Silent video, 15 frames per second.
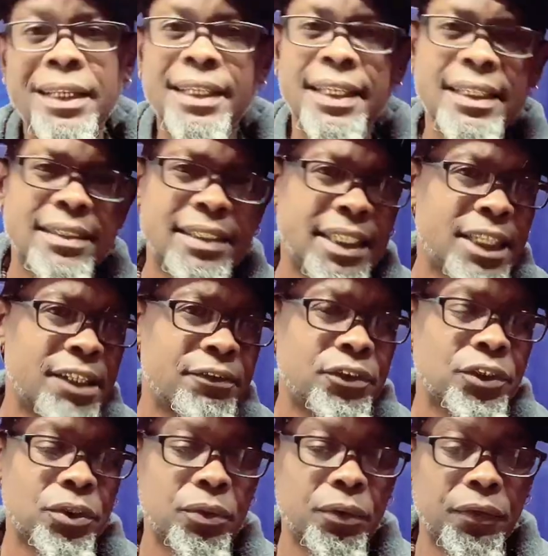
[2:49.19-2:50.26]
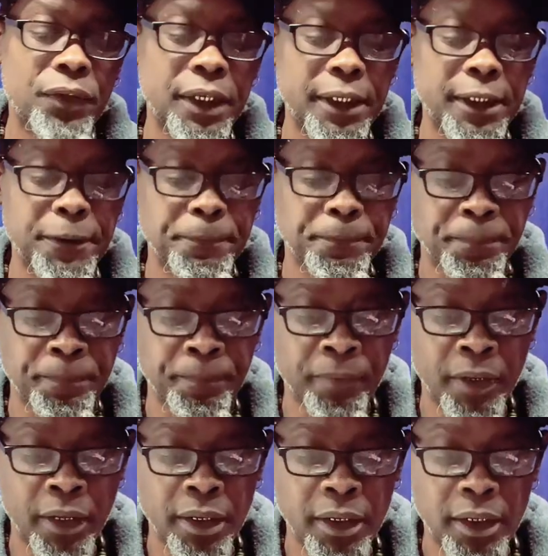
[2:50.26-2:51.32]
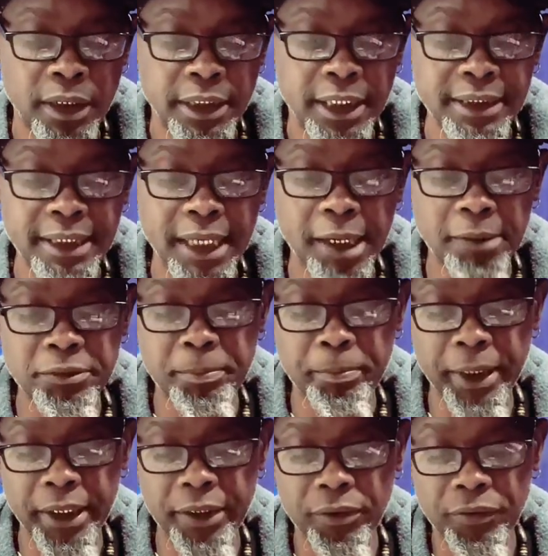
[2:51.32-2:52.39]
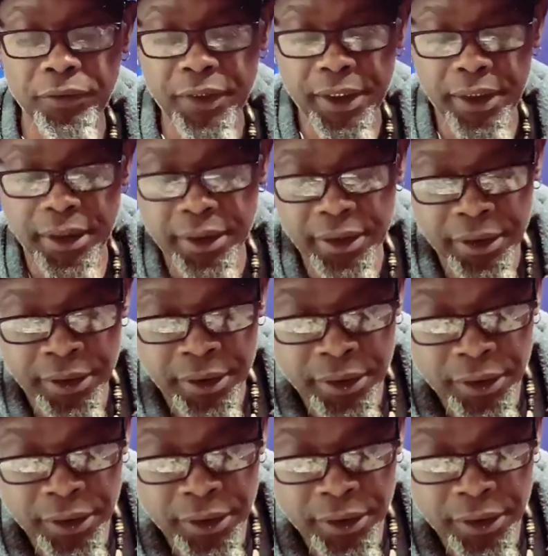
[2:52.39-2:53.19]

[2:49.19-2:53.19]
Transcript: This gives you this helps build the